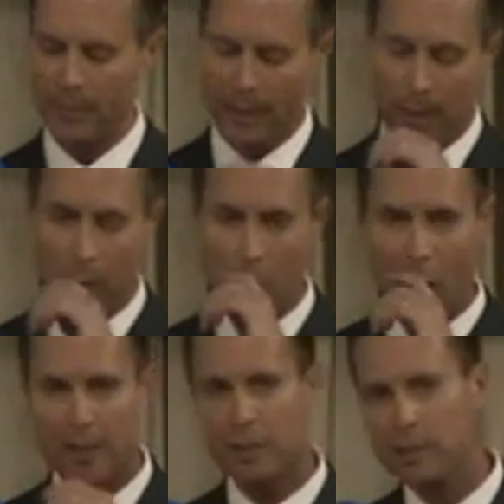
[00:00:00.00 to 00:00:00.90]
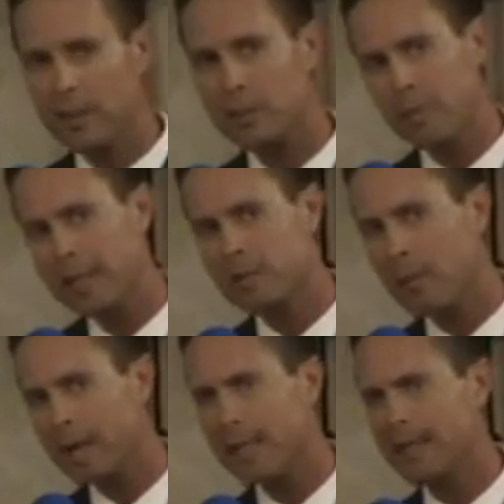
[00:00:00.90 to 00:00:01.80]
And when Washington spends
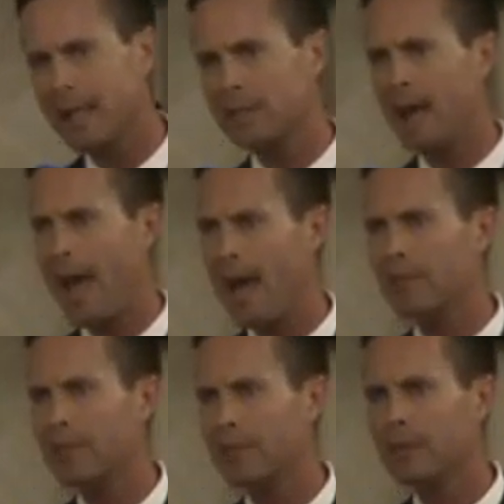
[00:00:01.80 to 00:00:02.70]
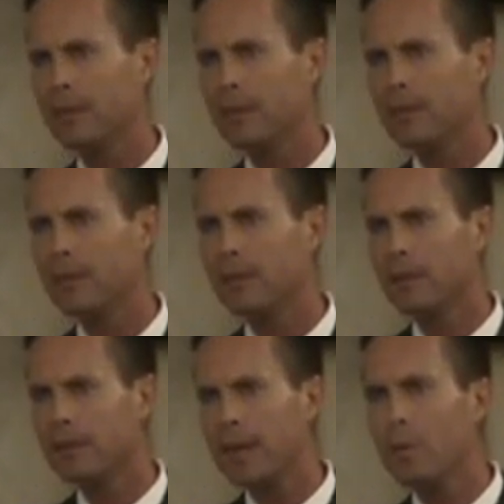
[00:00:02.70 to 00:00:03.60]
money it doesn't have,
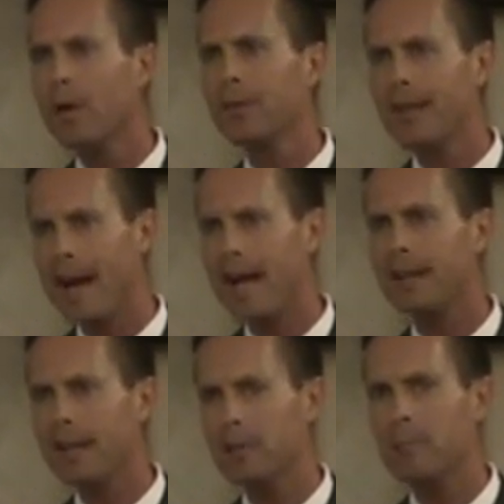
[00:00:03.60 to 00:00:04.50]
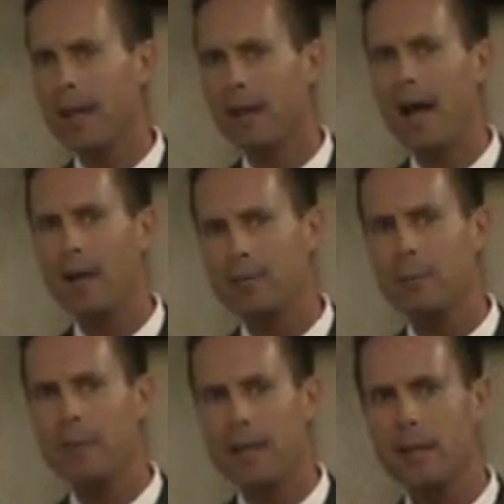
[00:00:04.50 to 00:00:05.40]
they will not get a bailout
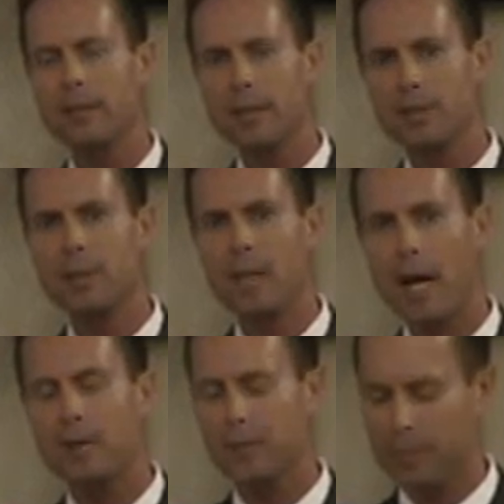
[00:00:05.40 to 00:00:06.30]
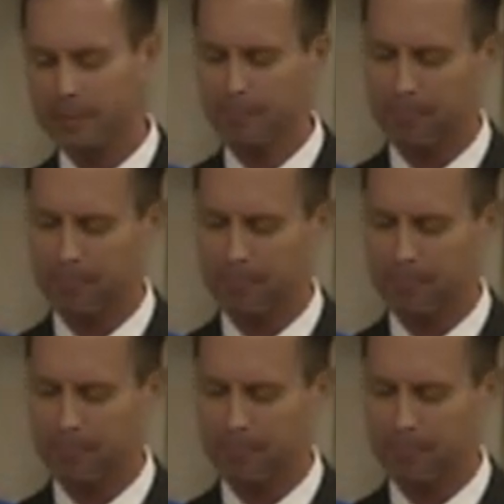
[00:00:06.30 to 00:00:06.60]
from me as your congressman.